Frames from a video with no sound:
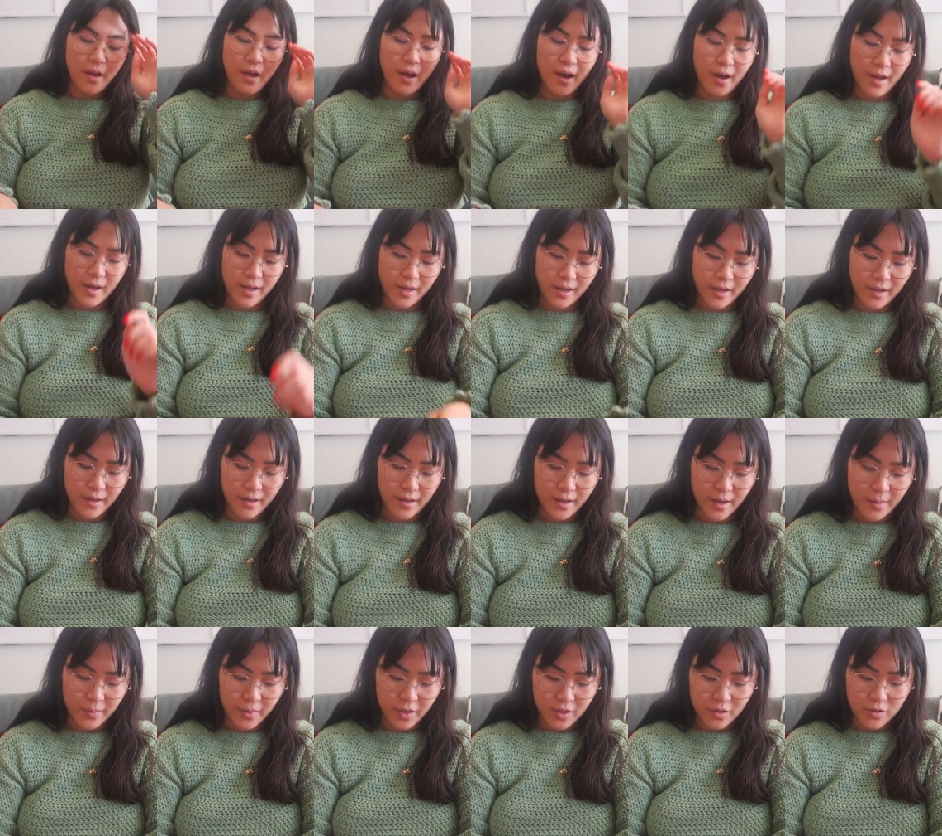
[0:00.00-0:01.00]
I
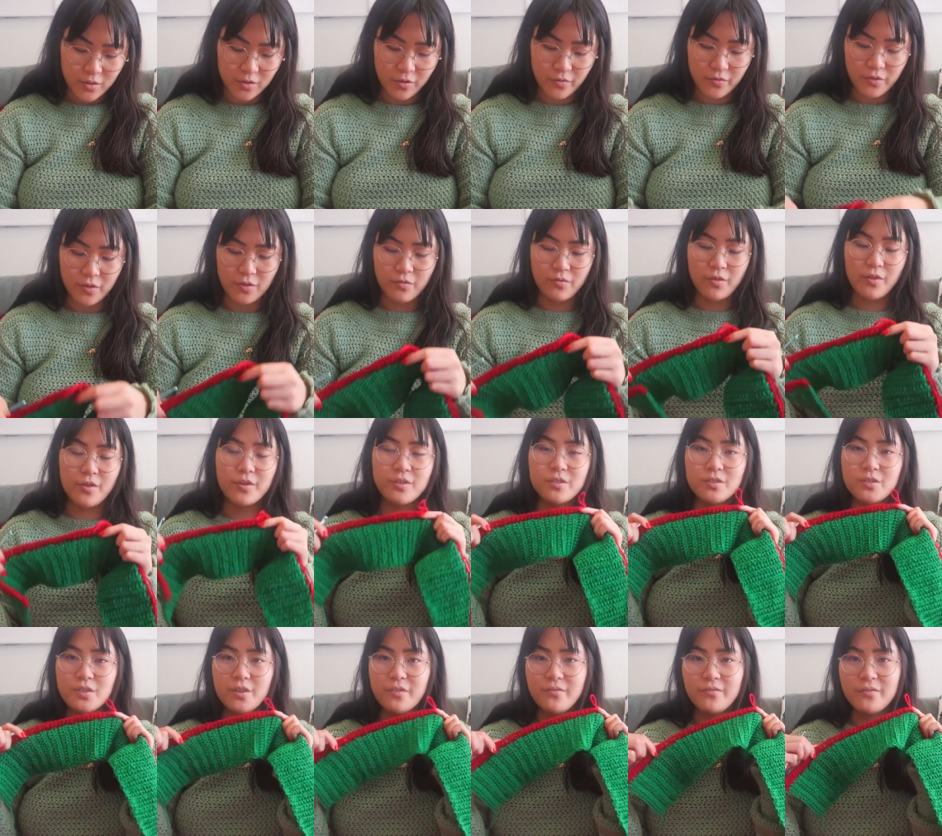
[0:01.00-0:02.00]
am gonna do a few
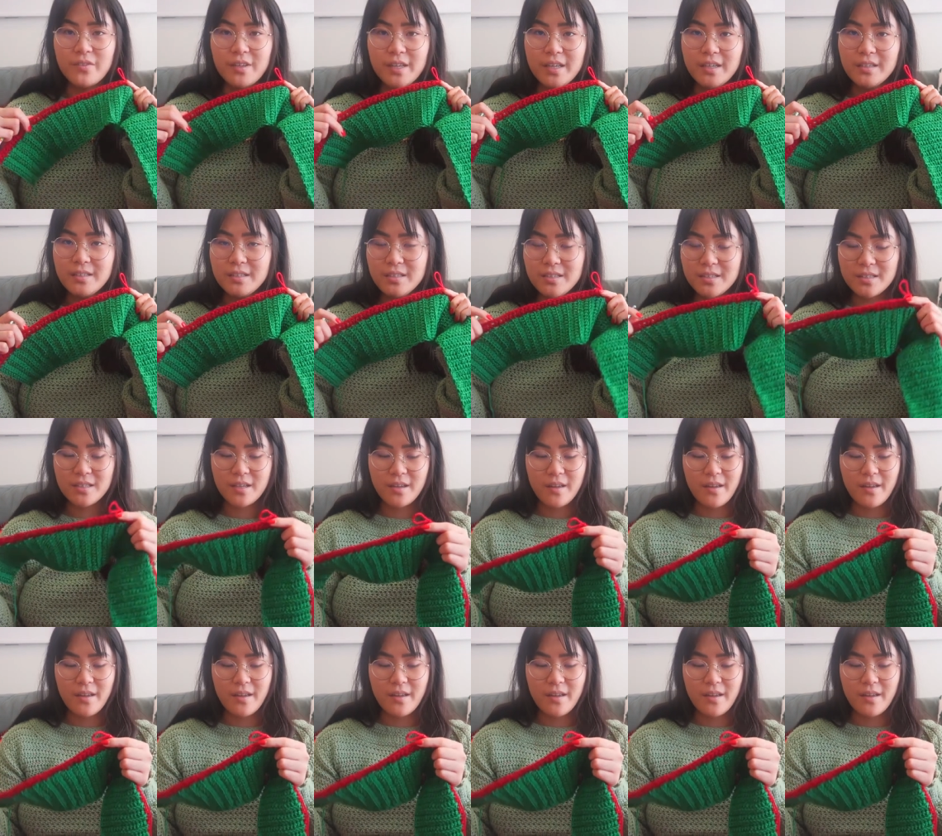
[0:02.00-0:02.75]
rows of this.